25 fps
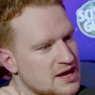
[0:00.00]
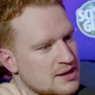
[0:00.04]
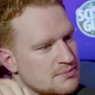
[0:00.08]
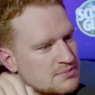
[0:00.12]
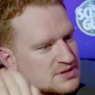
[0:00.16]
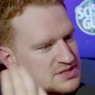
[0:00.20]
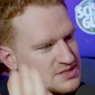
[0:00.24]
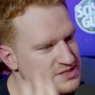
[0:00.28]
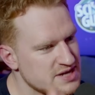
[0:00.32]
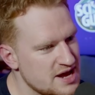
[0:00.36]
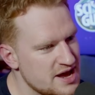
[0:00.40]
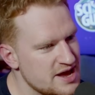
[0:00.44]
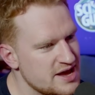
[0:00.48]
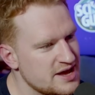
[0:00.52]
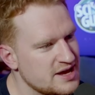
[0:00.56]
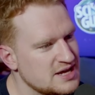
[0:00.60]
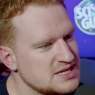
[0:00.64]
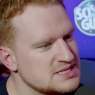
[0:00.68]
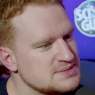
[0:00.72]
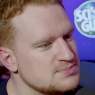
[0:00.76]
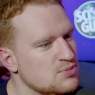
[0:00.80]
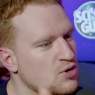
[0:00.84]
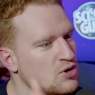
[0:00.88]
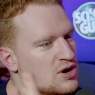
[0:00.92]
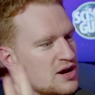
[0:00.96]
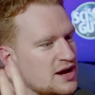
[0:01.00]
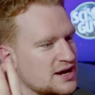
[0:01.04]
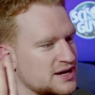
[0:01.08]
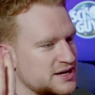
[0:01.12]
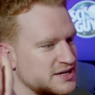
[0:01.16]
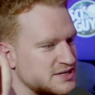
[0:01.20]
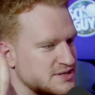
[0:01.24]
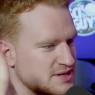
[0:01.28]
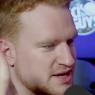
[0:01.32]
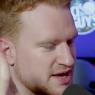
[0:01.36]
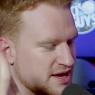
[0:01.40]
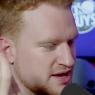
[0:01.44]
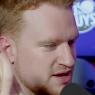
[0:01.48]
Making mistakes, more
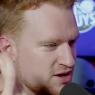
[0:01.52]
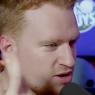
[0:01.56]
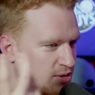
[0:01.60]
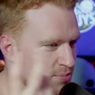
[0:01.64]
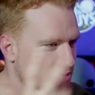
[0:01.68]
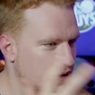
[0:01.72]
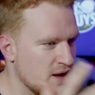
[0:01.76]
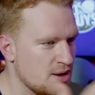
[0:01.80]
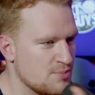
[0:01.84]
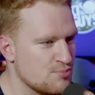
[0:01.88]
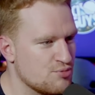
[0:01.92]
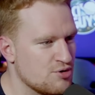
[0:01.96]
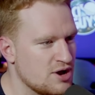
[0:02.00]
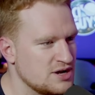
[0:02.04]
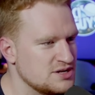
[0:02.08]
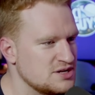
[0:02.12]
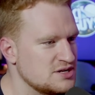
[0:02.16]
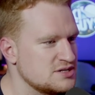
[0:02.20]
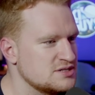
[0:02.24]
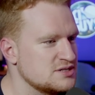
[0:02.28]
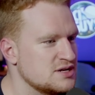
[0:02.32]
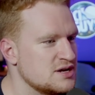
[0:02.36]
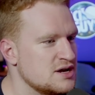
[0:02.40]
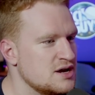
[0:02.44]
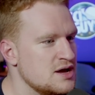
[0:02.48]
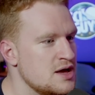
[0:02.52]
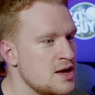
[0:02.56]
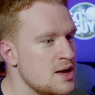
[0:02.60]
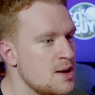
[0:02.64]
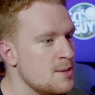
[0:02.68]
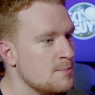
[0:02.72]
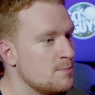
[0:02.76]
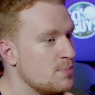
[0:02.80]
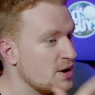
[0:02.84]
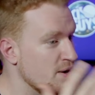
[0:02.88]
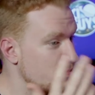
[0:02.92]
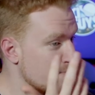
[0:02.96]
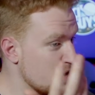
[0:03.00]
likely to get killed by a predator,
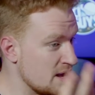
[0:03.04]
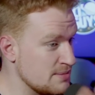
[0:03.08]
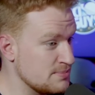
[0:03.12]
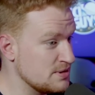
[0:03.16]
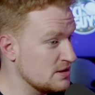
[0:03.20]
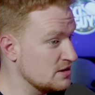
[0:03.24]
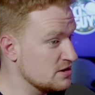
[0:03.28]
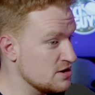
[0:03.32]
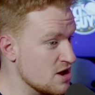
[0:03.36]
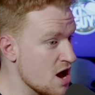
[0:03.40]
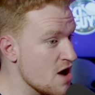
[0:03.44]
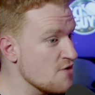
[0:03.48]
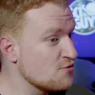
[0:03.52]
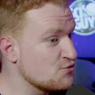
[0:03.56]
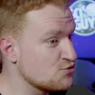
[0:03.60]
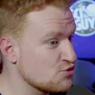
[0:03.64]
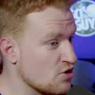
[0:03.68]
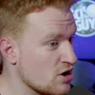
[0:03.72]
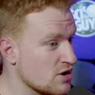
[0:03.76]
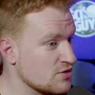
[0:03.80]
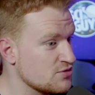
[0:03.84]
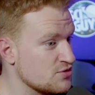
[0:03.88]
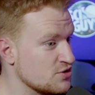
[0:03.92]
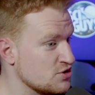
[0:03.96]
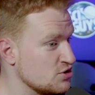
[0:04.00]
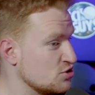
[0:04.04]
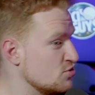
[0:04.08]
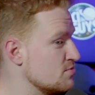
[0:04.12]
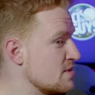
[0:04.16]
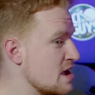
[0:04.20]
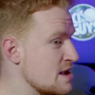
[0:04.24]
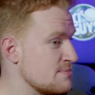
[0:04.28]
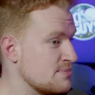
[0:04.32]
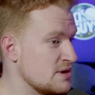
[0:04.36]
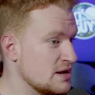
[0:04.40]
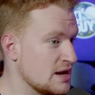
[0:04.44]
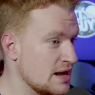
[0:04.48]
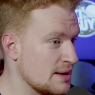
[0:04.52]
but maybe enough drunk that you
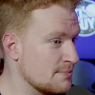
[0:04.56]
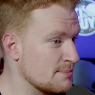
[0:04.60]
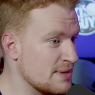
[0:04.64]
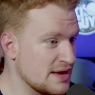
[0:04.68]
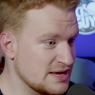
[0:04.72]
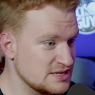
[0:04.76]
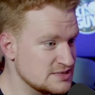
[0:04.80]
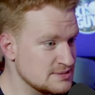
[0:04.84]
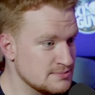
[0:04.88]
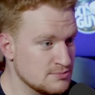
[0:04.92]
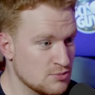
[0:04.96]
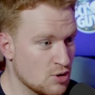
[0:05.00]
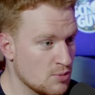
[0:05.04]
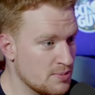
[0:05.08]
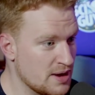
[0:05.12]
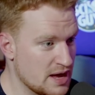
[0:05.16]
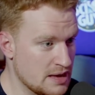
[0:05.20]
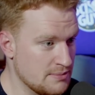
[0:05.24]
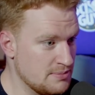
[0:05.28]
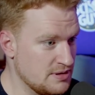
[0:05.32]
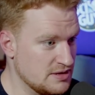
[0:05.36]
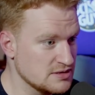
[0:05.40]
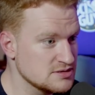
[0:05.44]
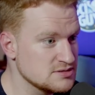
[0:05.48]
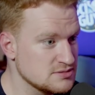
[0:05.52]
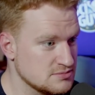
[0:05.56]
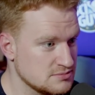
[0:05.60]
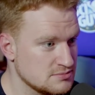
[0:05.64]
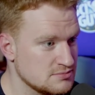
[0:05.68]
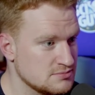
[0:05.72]
maybe like make some more babies.